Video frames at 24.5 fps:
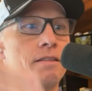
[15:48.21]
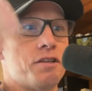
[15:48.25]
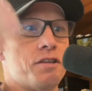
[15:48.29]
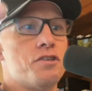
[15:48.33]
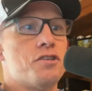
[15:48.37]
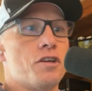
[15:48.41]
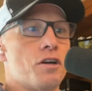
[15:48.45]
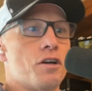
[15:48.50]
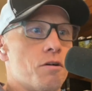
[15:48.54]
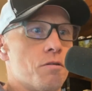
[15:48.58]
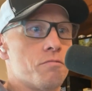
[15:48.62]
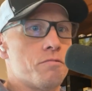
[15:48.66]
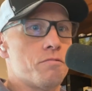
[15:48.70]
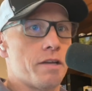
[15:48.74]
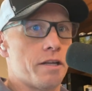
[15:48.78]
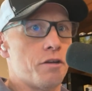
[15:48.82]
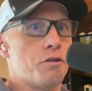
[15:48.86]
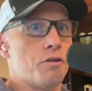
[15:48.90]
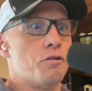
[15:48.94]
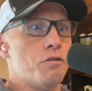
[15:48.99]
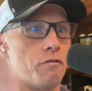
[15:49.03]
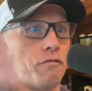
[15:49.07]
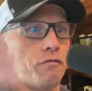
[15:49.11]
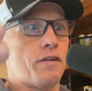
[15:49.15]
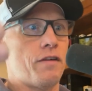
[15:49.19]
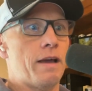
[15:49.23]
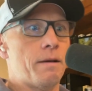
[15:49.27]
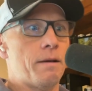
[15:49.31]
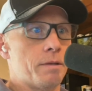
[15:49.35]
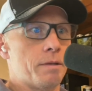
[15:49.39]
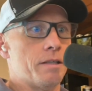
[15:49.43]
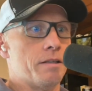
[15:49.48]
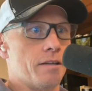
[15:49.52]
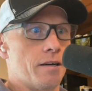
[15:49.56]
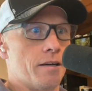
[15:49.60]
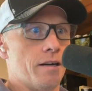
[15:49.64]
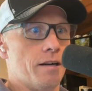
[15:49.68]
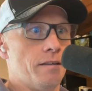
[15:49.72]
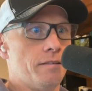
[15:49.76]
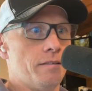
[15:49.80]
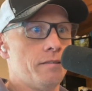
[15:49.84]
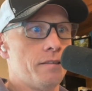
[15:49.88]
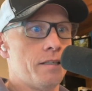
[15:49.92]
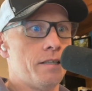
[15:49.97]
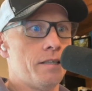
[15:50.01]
and Jones and you do family law,